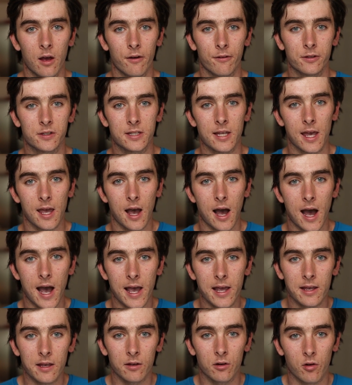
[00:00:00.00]
say
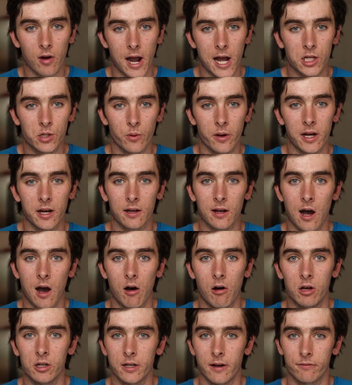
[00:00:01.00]
I graduated
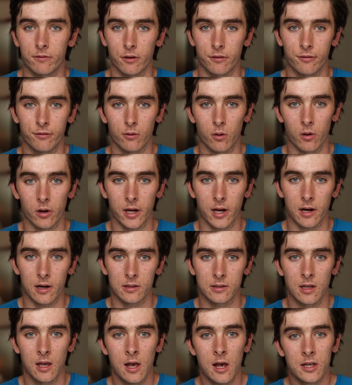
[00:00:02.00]
college after four
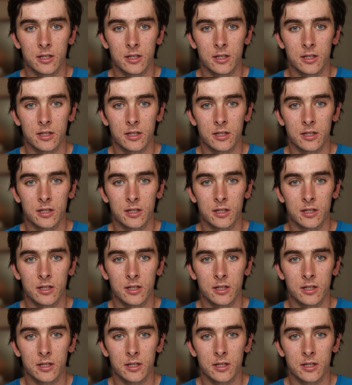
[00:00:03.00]
years.